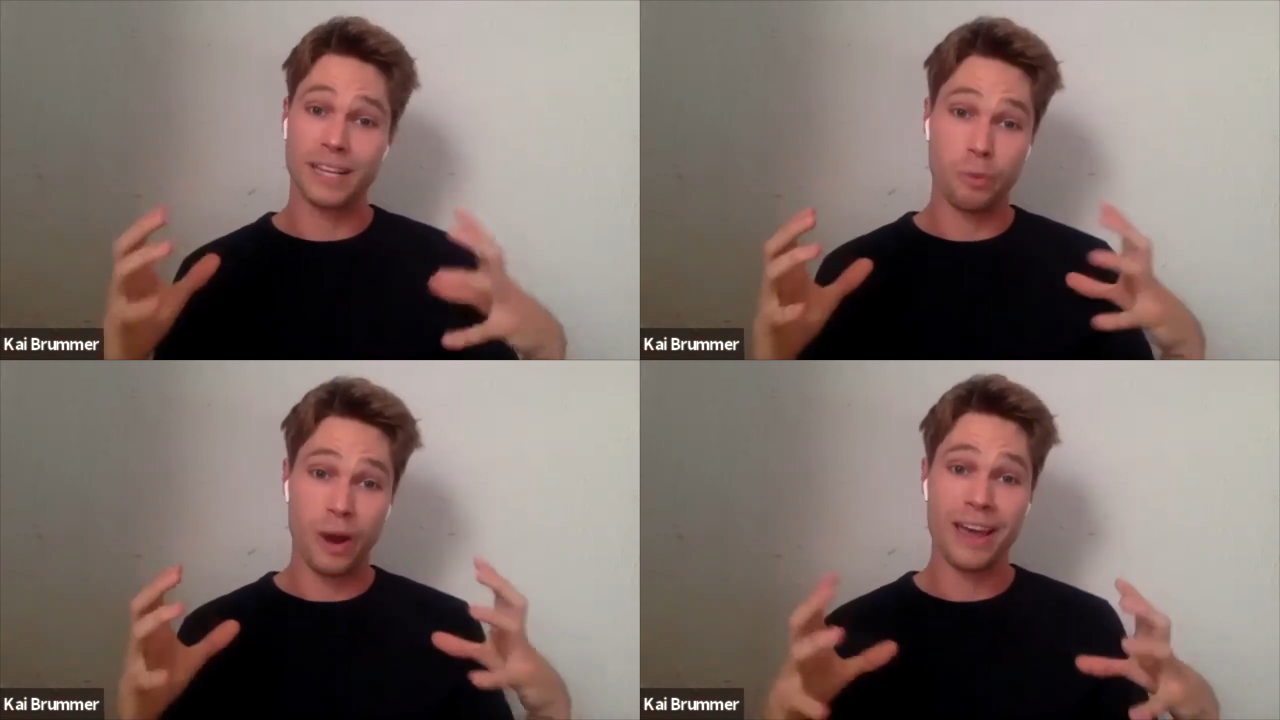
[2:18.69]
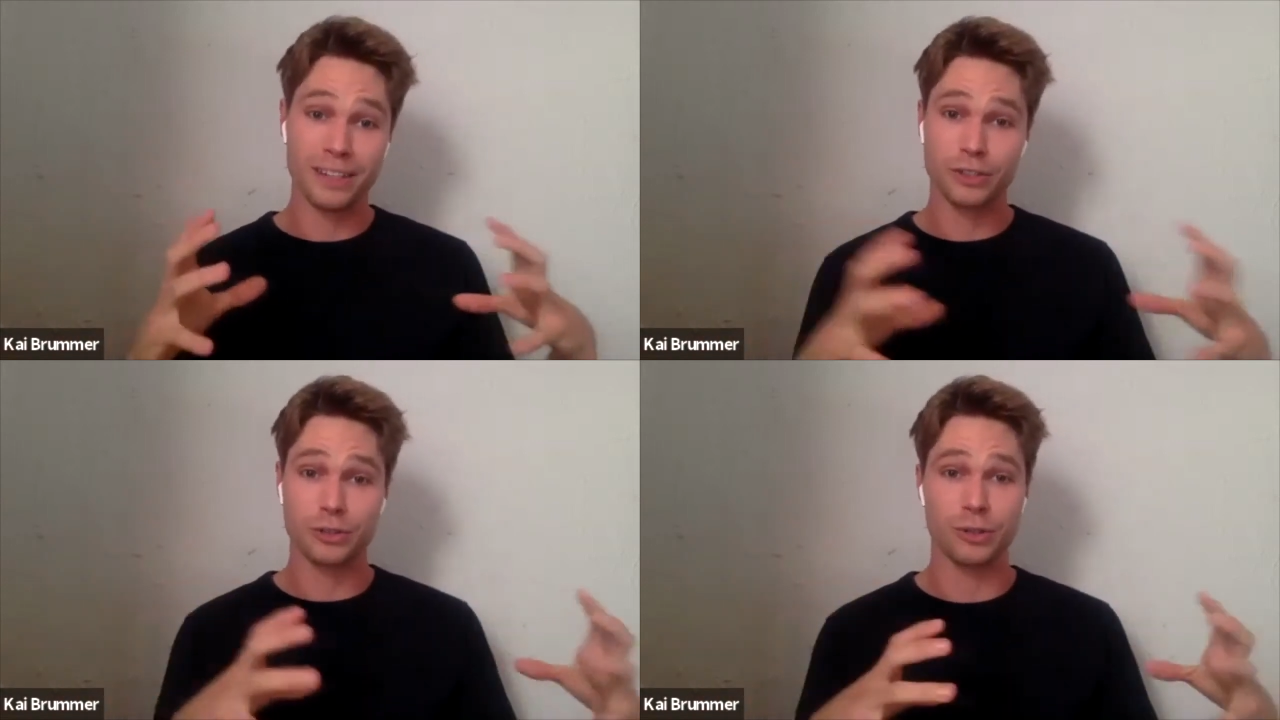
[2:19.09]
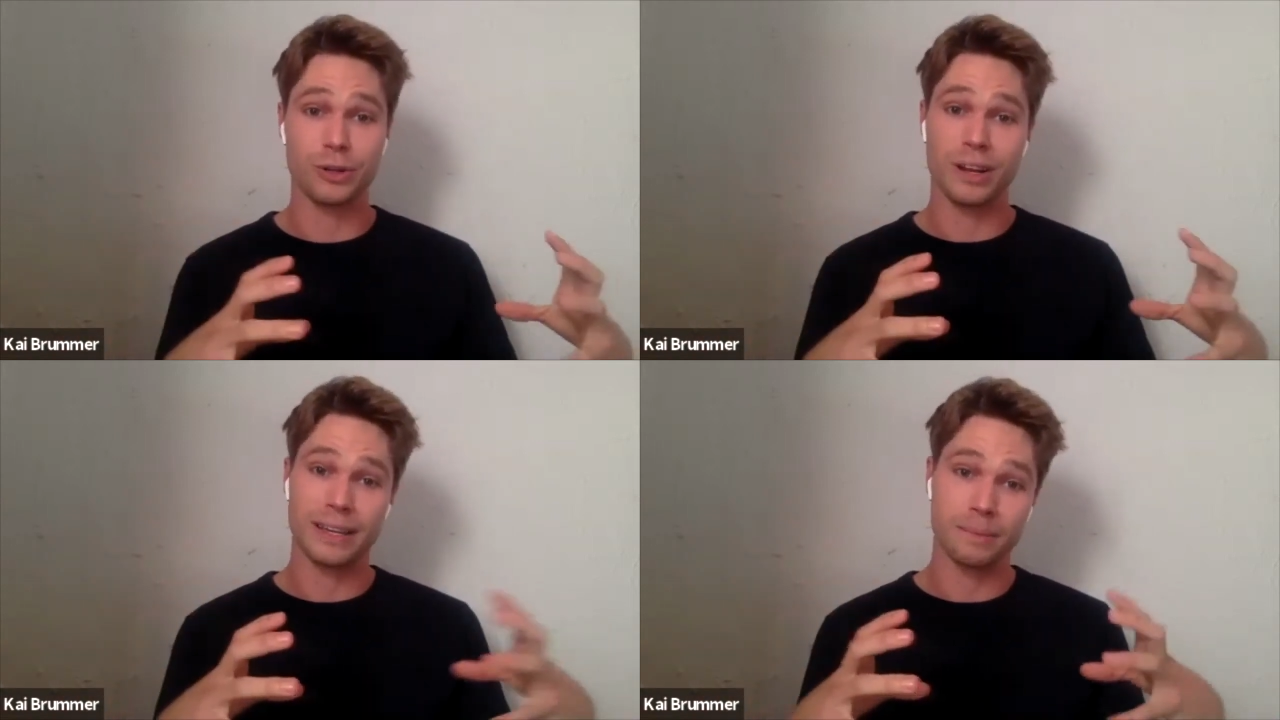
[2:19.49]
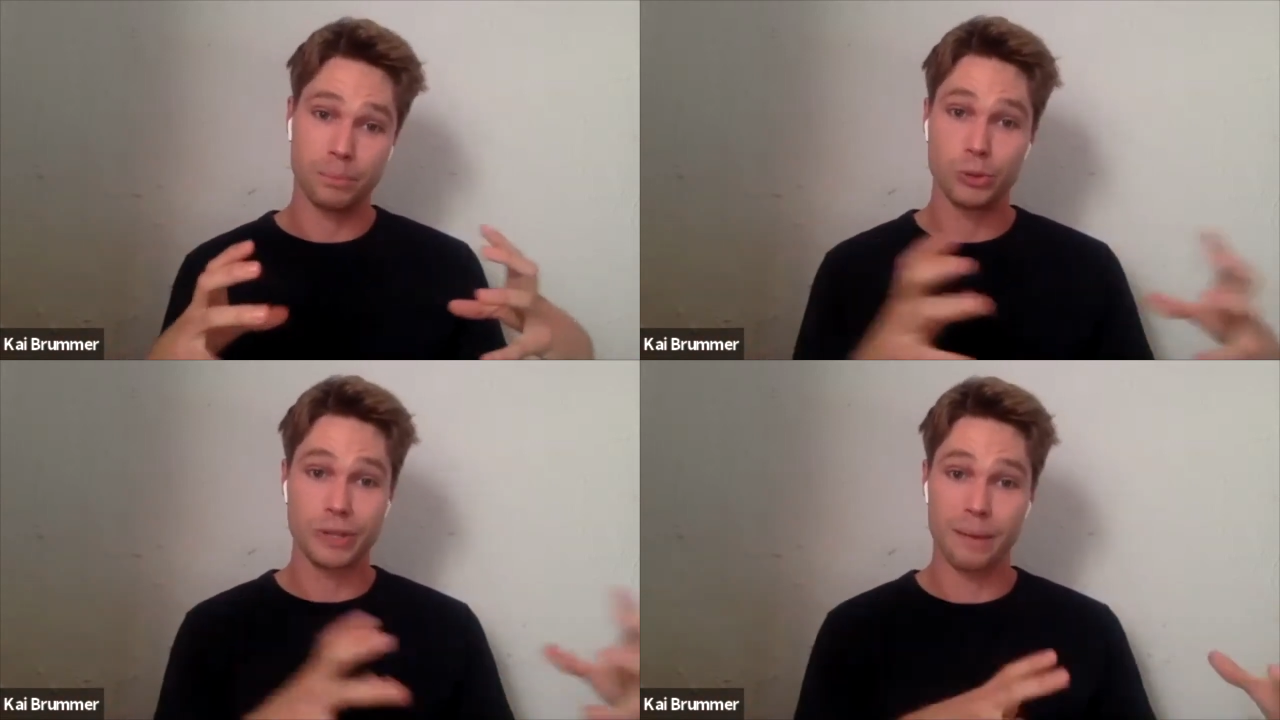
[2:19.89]
and he ran us through like a
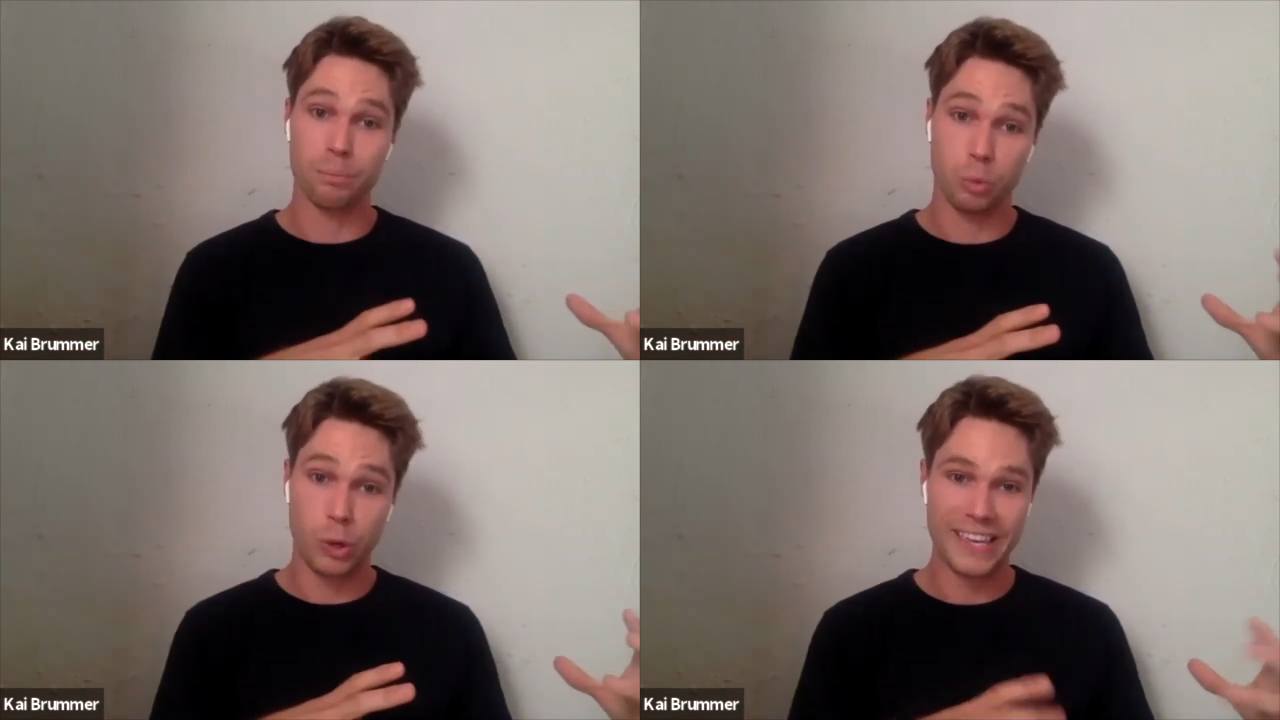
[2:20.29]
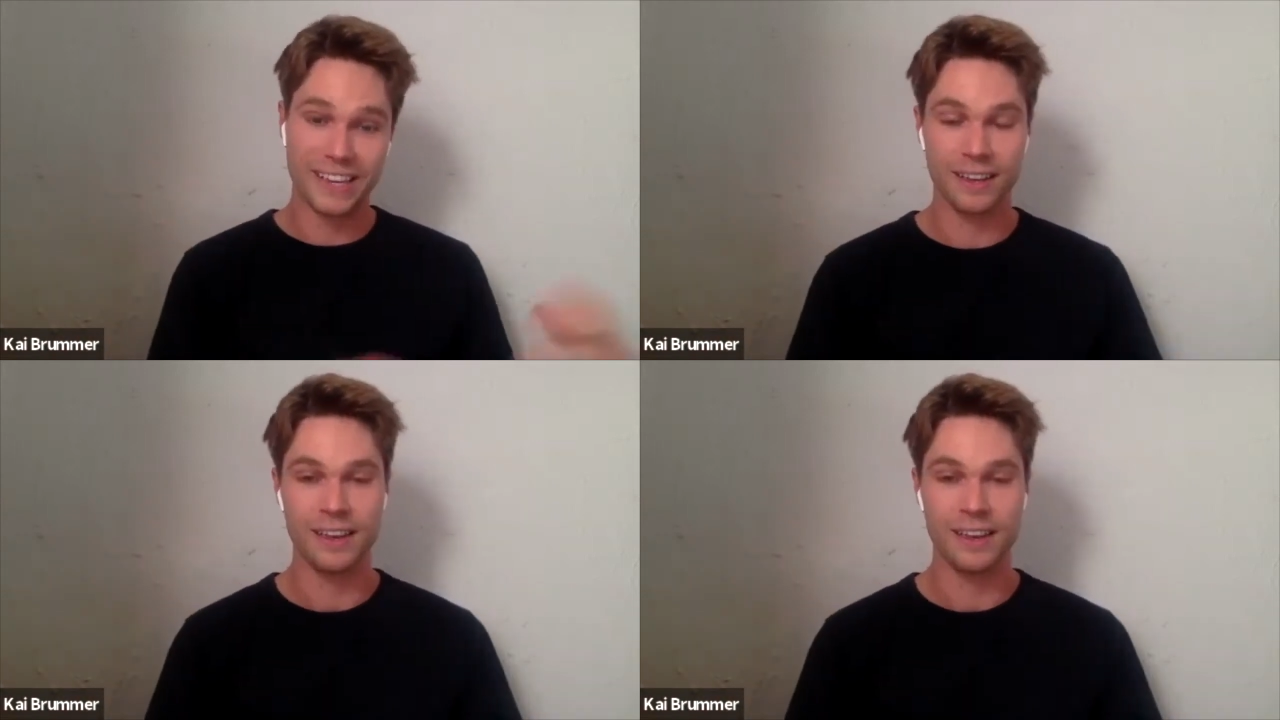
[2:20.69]
boot camp week.